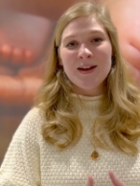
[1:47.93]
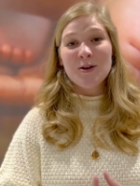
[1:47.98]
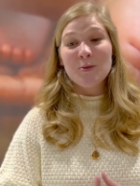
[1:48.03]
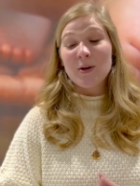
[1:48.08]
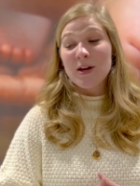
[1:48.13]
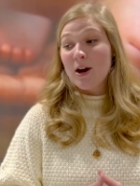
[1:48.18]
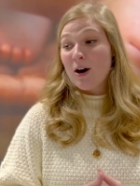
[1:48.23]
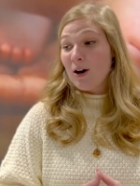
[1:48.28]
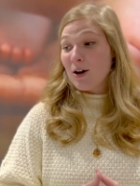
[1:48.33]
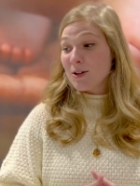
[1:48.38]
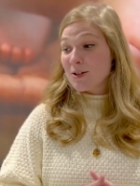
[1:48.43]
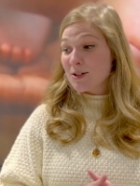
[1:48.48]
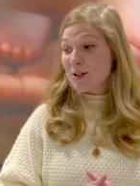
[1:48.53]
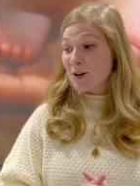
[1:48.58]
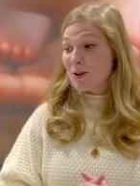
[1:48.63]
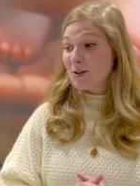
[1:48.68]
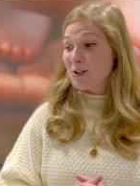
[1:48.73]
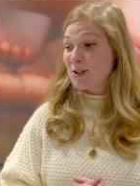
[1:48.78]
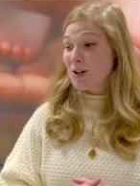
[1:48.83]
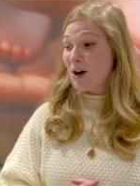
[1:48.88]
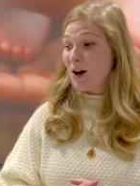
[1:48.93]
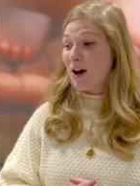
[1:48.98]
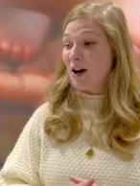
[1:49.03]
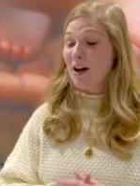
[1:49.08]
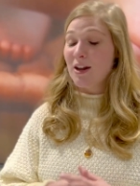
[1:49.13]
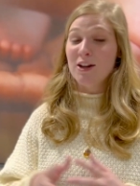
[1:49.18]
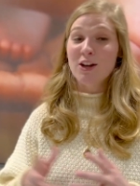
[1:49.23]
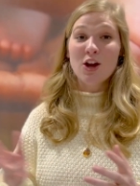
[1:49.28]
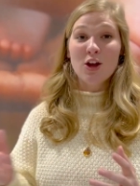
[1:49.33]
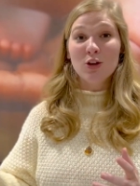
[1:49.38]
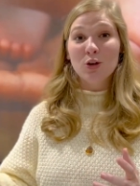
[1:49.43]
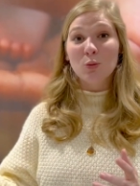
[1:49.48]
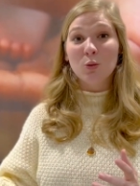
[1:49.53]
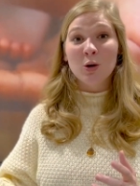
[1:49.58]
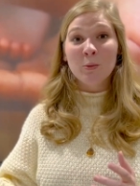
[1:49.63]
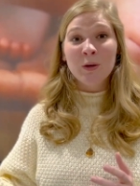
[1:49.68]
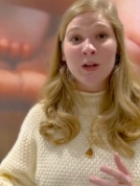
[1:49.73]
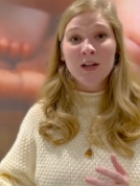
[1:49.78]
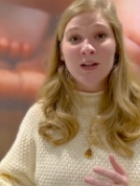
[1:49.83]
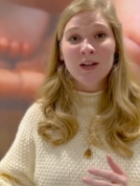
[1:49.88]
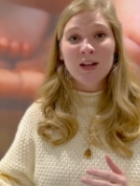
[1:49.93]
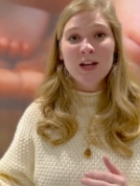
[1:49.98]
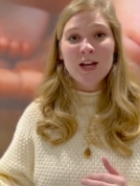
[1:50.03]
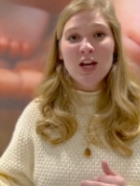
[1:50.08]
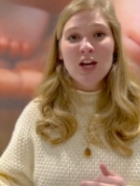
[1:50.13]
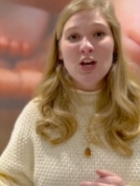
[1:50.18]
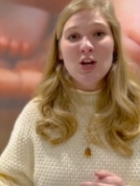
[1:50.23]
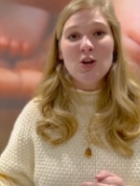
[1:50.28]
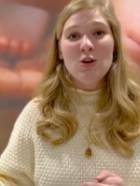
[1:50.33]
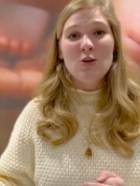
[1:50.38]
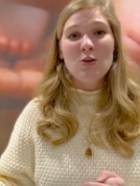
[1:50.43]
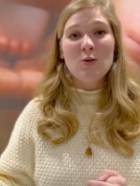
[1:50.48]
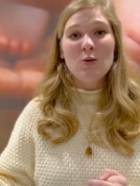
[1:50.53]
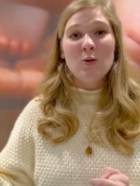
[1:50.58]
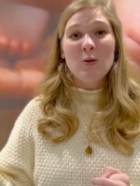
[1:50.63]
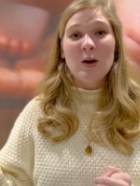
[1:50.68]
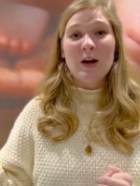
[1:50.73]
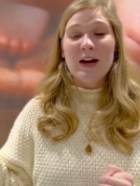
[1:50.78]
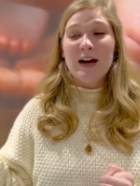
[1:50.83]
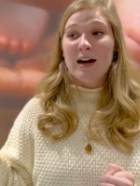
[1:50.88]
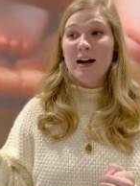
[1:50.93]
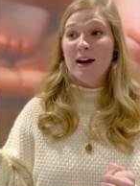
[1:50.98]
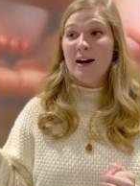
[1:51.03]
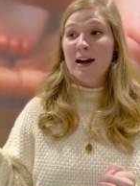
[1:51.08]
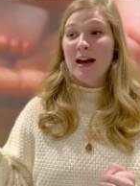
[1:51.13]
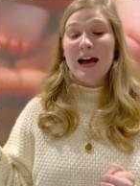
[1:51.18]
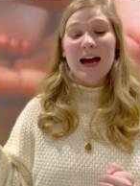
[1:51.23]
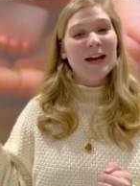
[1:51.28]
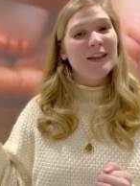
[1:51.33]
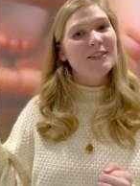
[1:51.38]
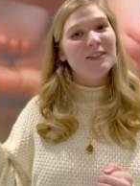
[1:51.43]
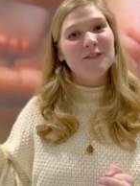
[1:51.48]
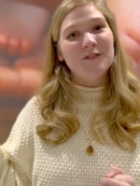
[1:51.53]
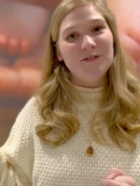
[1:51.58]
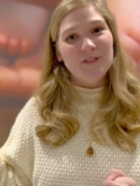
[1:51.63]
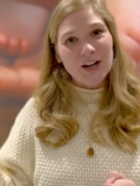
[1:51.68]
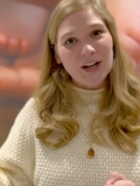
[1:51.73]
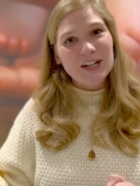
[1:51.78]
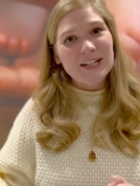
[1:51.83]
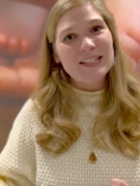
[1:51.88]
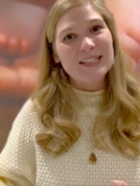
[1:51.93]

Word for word: We also saw another woman who uh, had the very